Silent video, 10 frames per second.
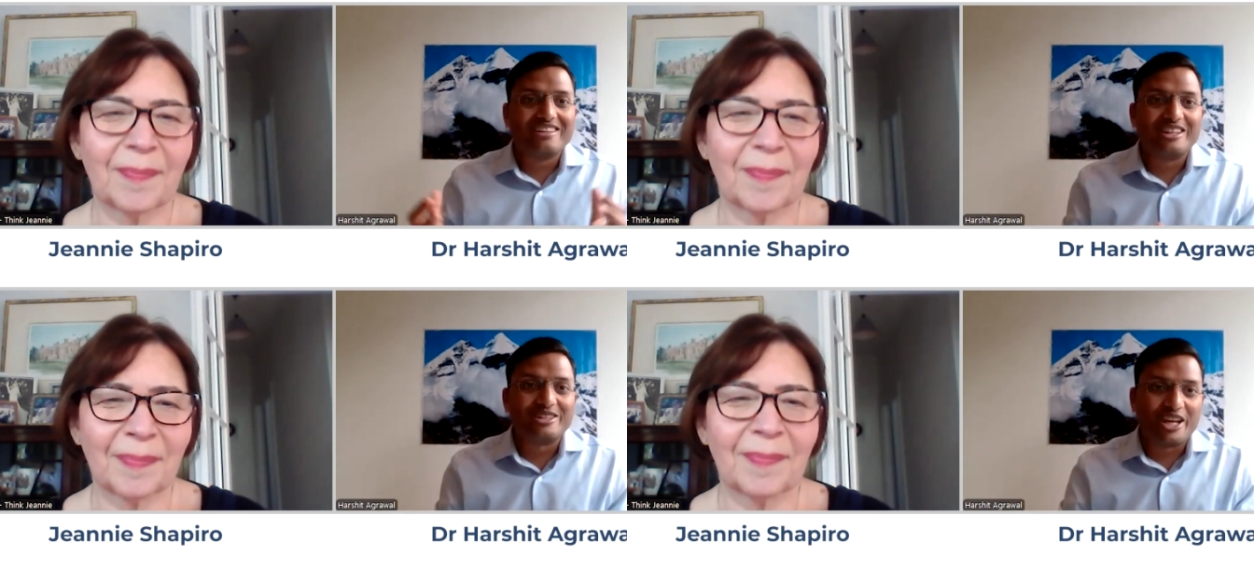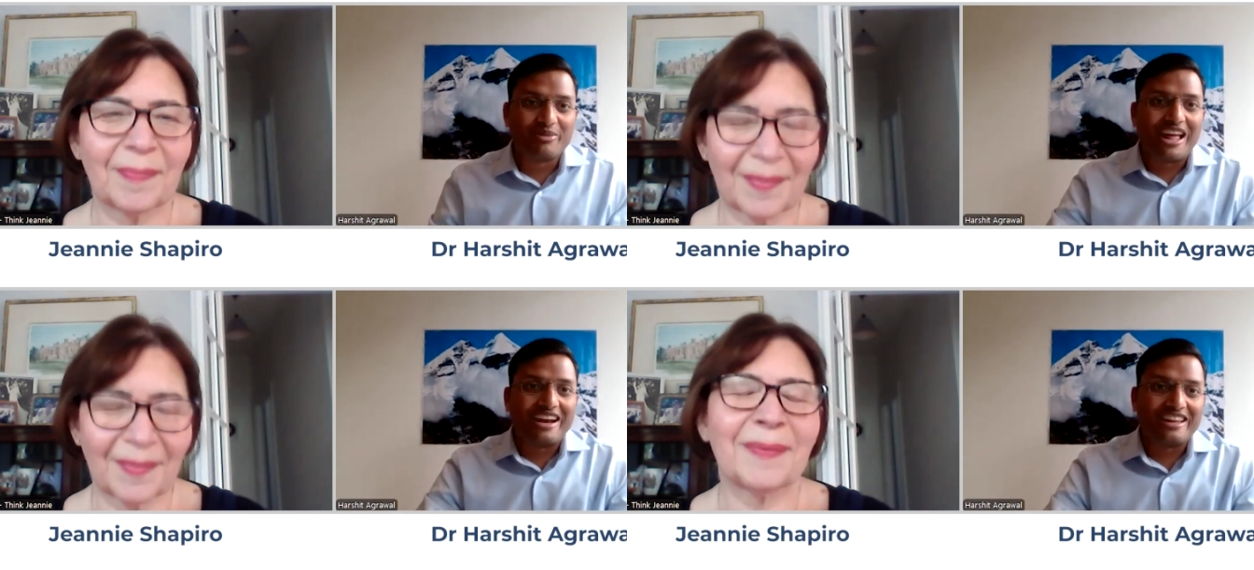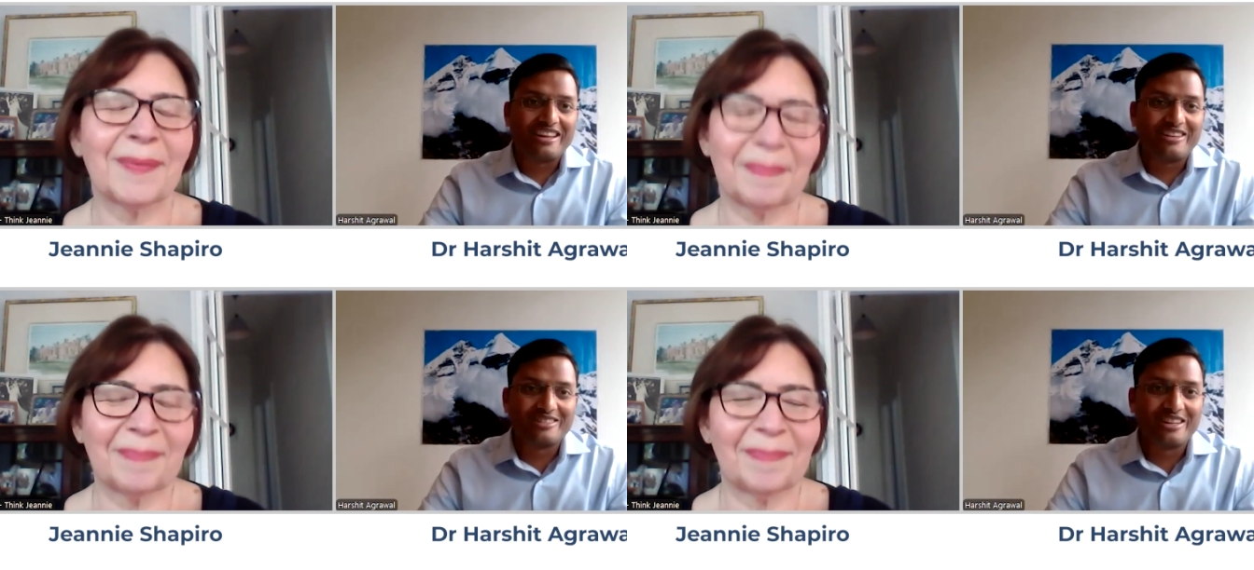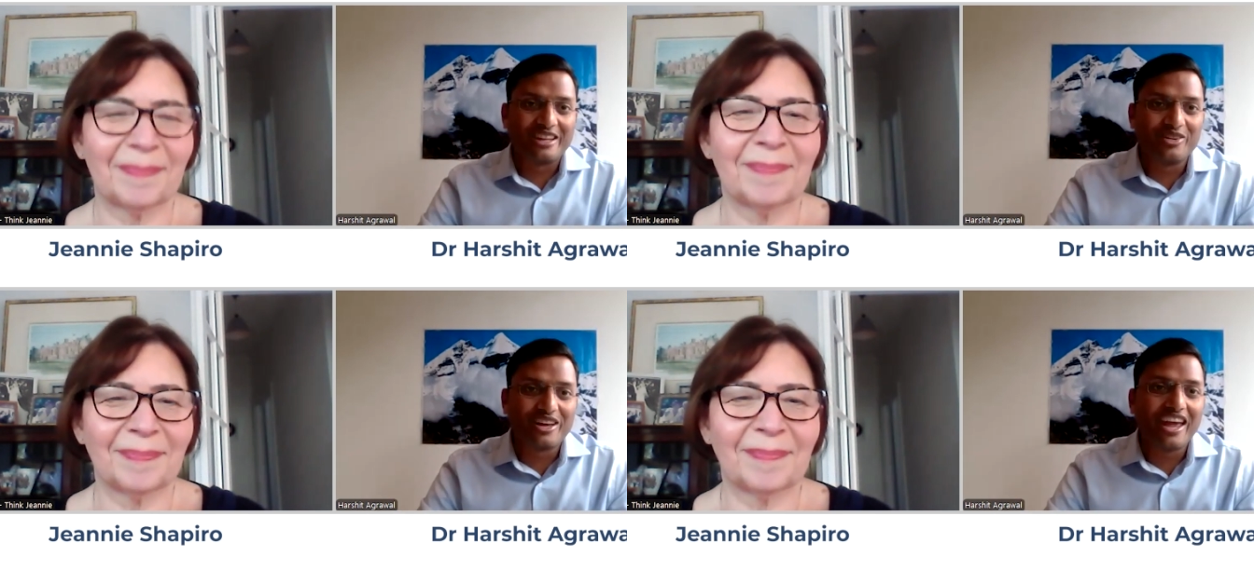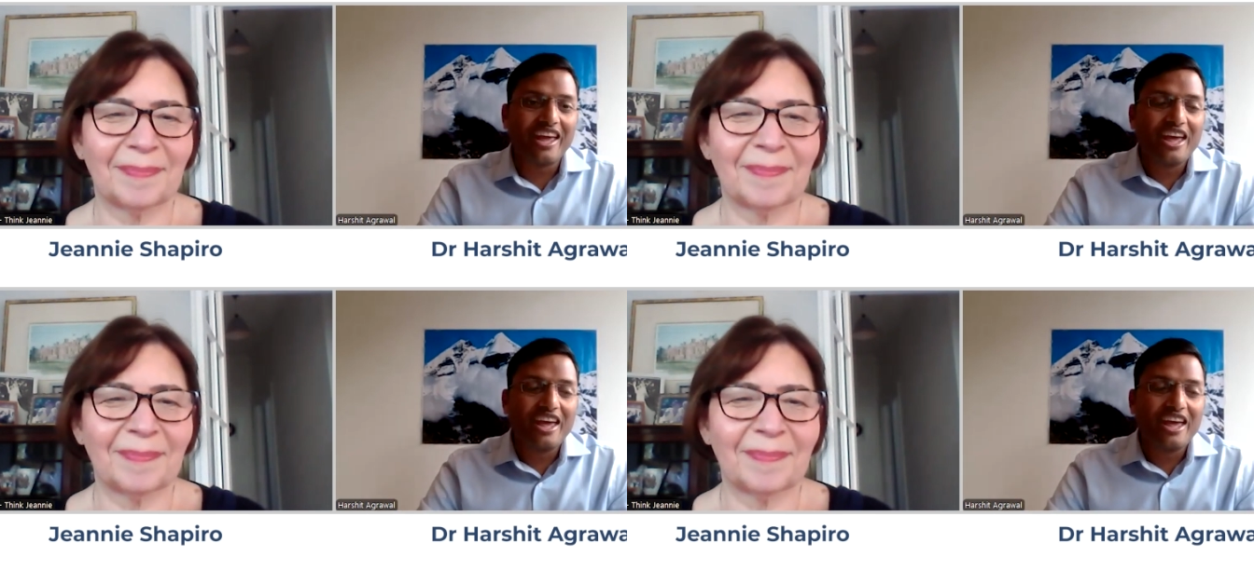Speaker 1: uh, the shape that it is in the UK.